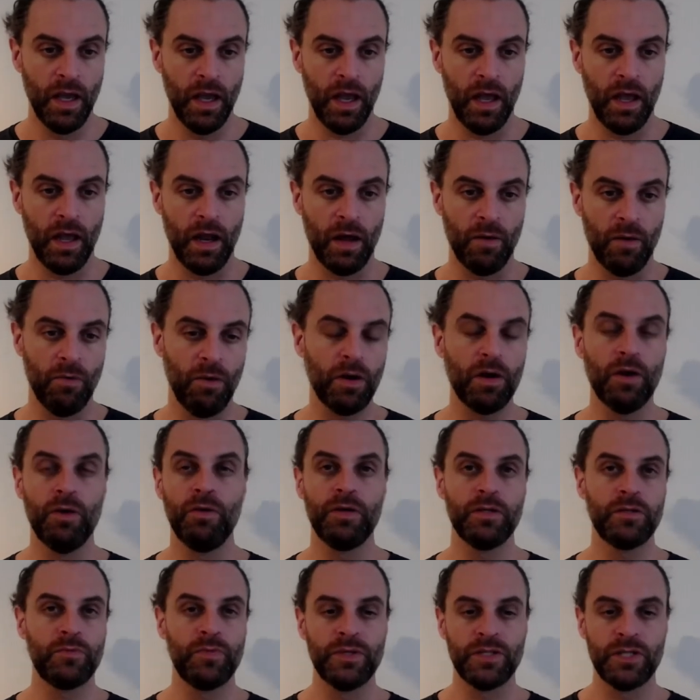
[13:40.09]
And I won't go
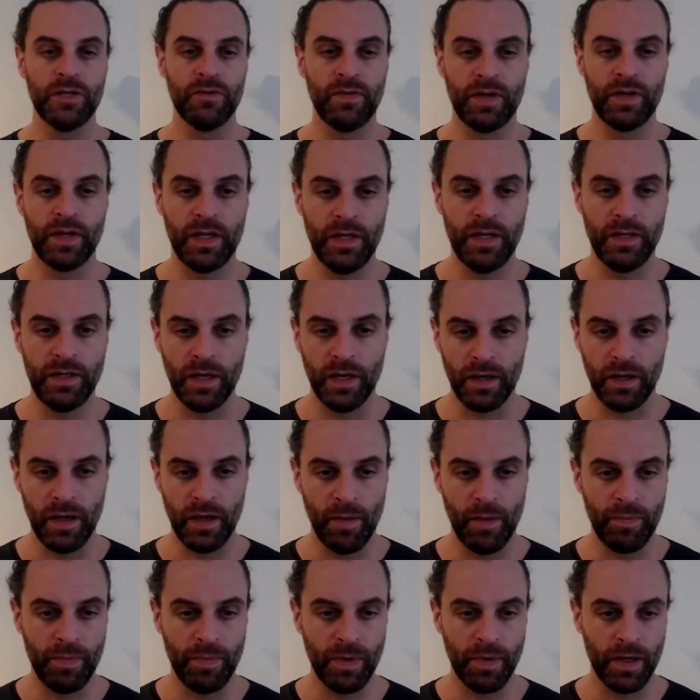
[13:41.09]
into specific detail
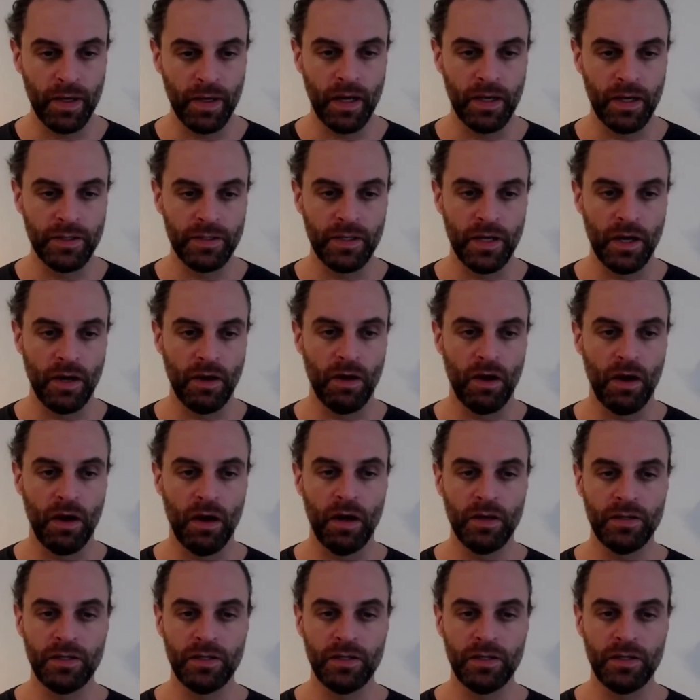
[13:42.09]
yet because there are